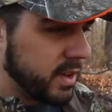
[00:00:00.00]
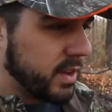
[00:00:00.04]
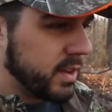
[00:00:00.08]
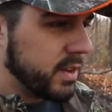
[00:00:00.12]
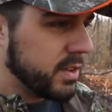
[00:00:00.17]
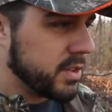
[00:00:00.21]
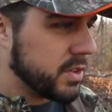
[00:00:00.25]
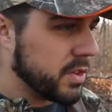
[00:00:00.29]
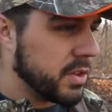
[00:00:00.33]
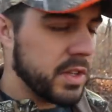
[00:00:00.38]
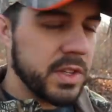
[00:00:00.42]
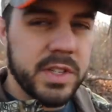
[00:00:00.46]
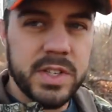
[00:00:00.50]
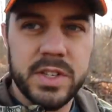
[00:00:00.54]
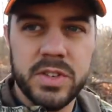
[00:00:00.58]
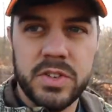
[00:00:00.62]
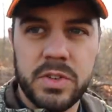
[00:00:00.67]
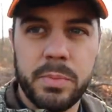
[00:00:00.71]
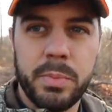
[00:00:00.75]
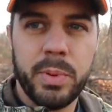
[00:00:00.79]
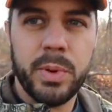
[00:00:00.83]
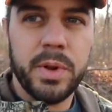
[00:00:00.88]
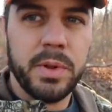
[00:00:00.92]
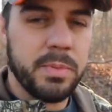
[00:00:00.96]
So this is
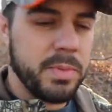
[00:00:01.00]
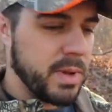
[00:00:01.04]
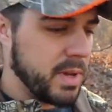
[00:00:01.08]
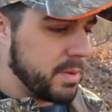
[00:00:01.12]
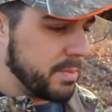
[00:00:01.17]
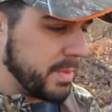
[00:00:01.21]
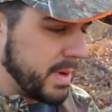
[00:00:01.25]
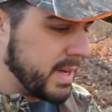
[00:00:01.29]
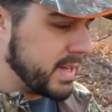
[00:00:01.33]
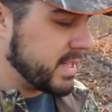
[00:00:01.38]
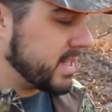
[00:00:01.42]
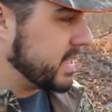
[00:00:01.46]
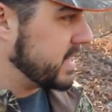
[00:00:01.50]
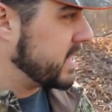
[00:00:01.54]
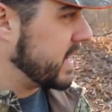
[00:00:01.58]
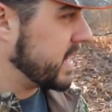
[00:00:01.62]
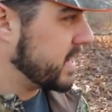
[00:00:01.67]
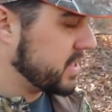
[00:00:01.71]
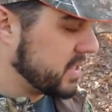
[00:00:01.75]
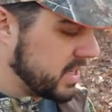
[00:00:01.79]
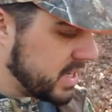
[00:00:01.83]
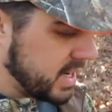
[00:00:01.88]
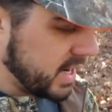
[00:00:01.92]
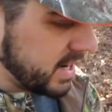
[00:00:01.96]
a pretty big mess. It's
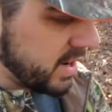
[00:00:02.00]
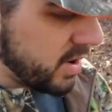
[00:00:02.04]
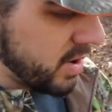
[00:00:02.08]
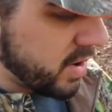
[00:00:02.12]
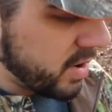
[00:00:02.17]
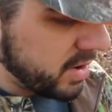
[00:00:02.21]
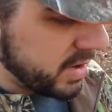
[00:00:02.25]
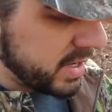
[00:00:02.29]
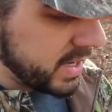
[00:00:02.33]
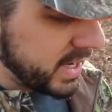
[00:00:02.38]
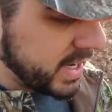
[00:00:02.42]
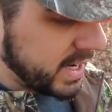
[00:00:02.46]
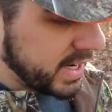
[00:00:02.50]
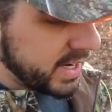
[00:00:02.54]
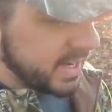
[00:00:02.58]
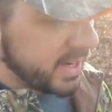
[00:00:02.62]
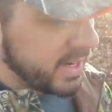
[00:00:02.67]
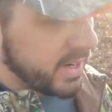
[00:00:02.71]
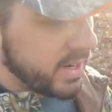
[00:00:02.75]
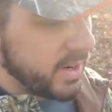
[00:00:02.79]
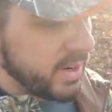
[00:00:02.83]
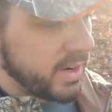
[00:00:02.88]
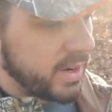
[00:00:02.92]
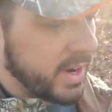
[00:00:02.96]
actually kind of hard to get in
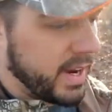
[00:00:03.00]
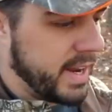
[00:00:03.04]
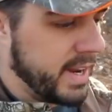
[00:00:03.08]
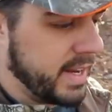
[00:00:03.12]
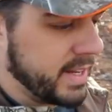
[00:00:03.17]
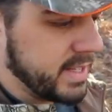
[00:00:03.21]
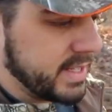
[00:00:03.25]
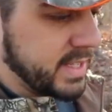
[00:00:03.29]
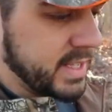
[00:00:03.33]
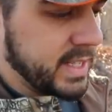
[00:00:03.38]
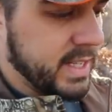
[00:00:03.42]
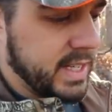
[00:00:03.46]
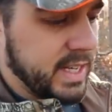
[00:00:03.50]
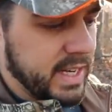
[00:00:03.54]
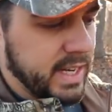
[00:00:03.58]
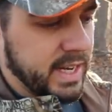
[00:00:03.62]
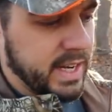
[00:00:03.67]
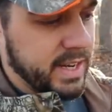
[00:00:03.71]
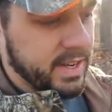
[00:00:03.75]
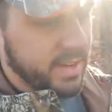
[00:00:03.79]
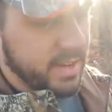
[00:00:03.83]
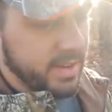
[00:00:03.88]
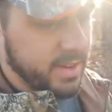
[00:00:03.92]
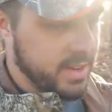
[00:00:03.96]
here and
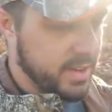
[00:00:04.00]
see